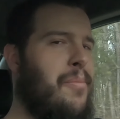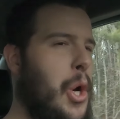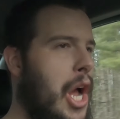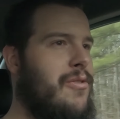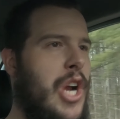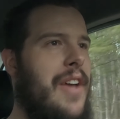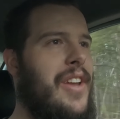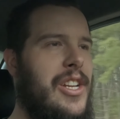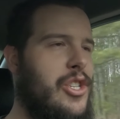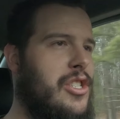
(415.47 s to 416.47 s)
put off driving
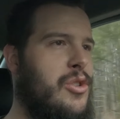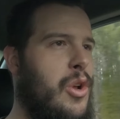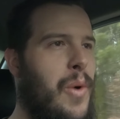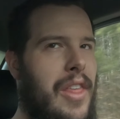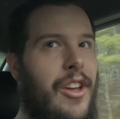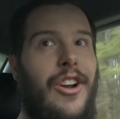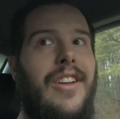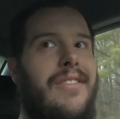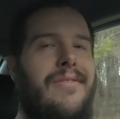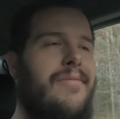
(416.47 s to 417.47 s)
it just due to weather
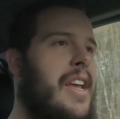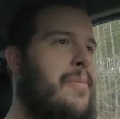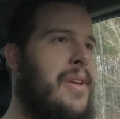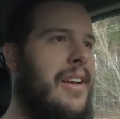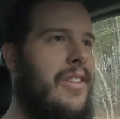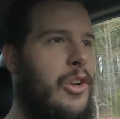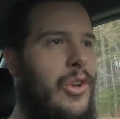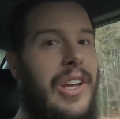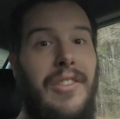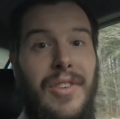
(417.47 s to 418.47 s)
and it being a little
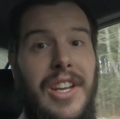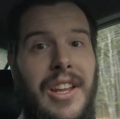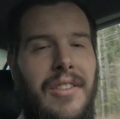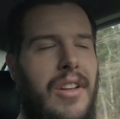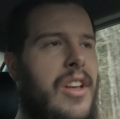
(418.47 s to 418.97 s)
inconvenient